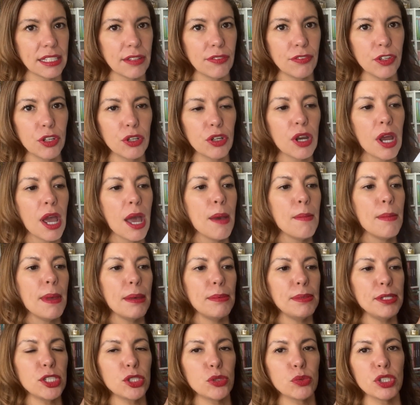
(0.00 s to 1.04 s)
if you're
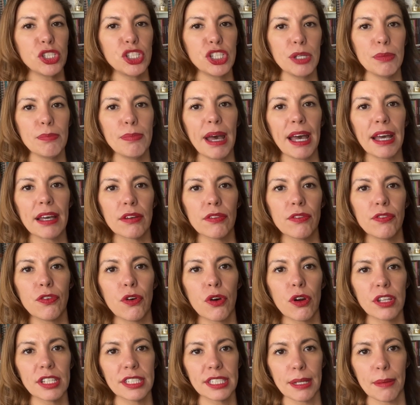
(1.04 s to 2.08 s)
maybe switching back and
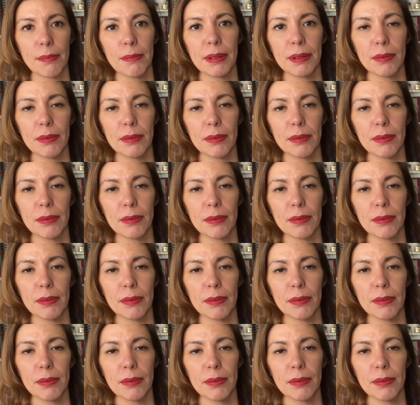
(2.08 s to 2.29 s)
forth